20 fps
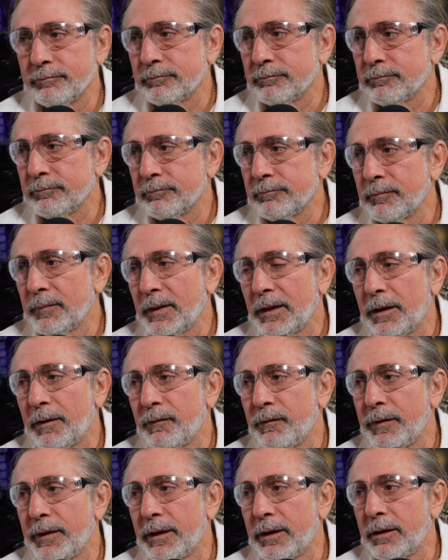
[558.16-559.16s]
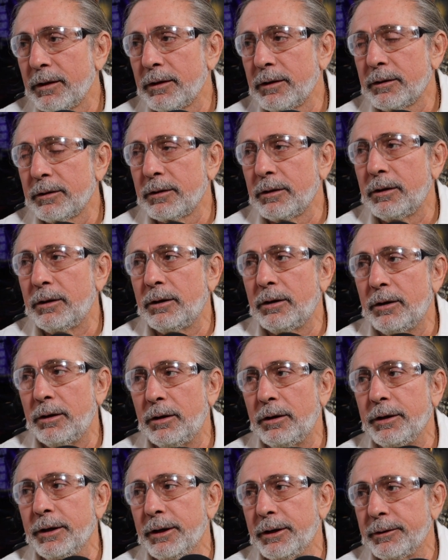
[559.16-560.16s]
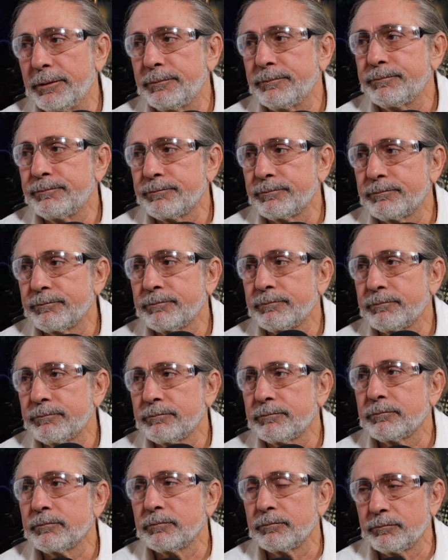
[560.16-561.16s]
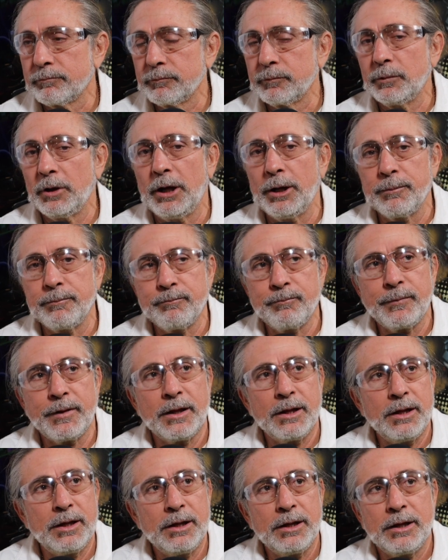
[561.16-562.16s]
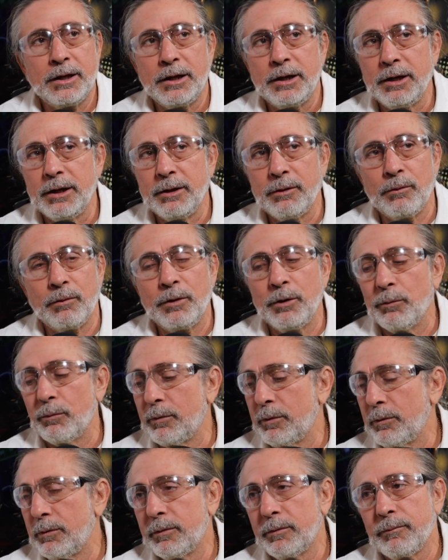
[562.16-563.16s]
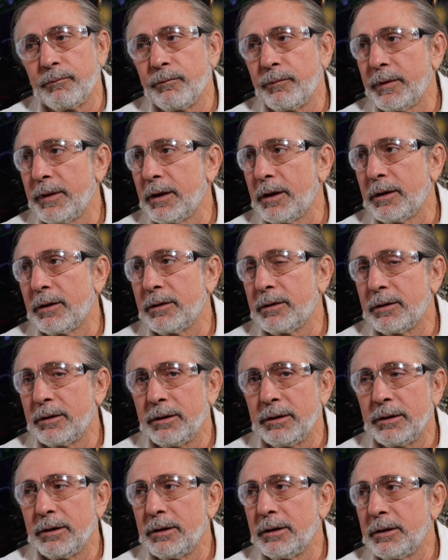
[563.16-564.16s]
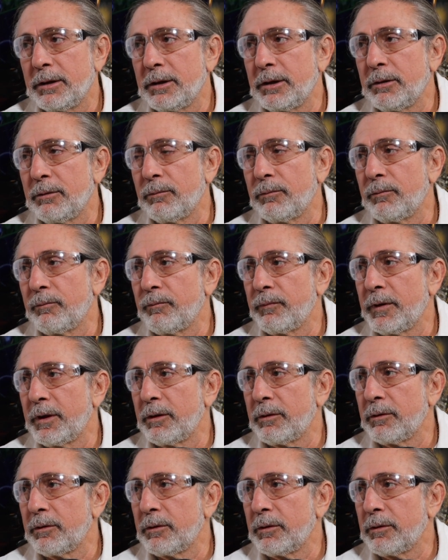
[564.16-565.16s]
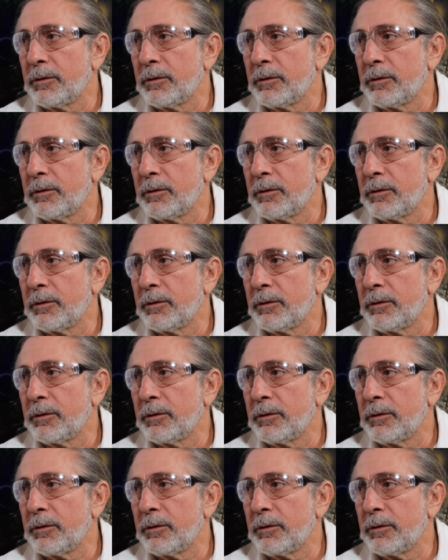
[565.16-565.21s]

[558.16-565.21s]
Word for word: break honked the horn when I was oh, yeah. sleeping, and uh, yeah. you know, it was it was it was an awesome time. But